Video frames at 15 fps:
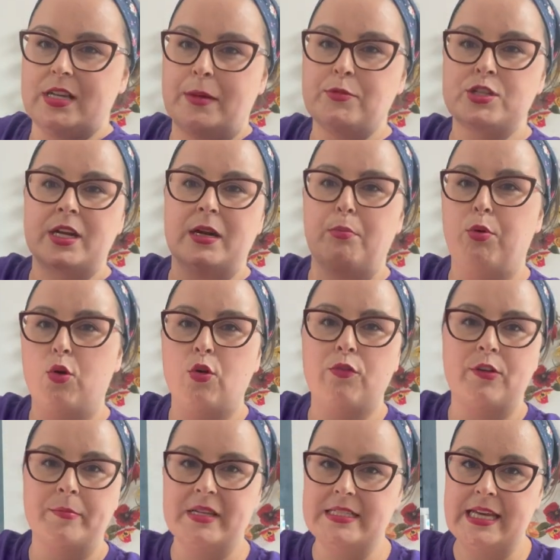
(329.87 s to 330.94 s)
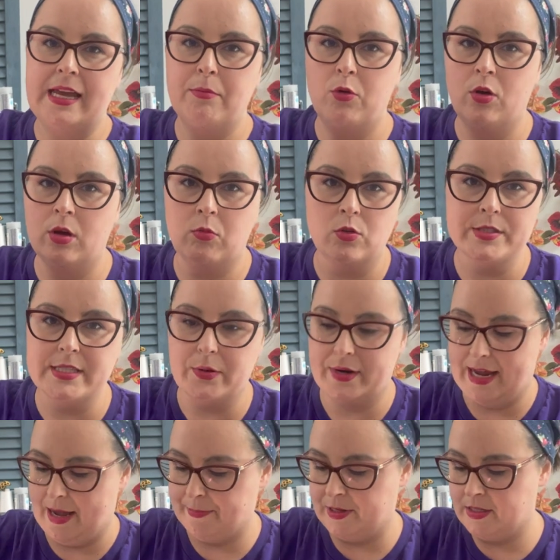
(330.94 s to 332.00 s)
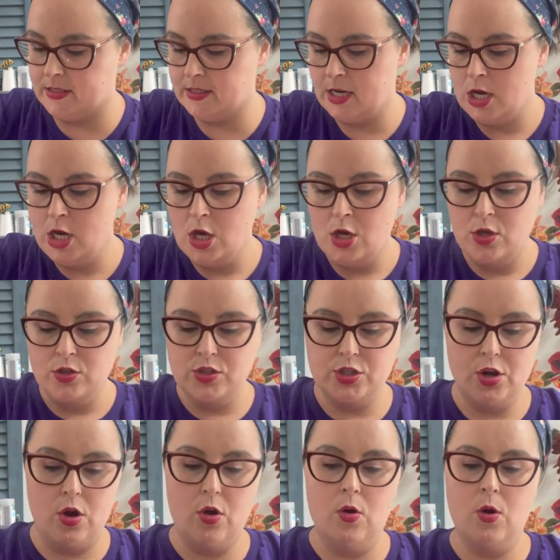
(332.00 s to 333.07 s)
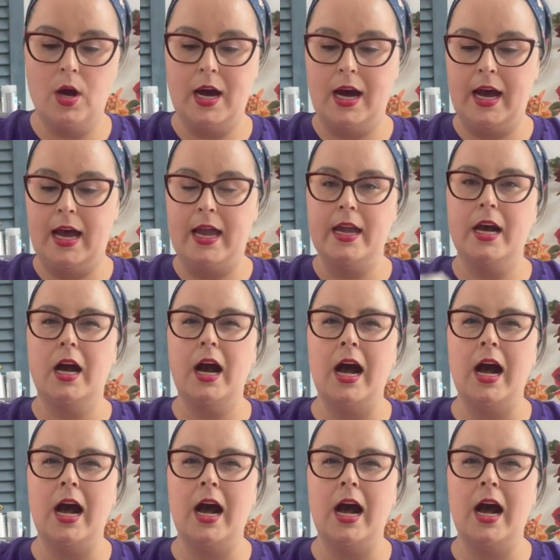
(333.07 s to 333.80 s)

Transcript: I'm just going to pull from the table and we'll see what happens. So I,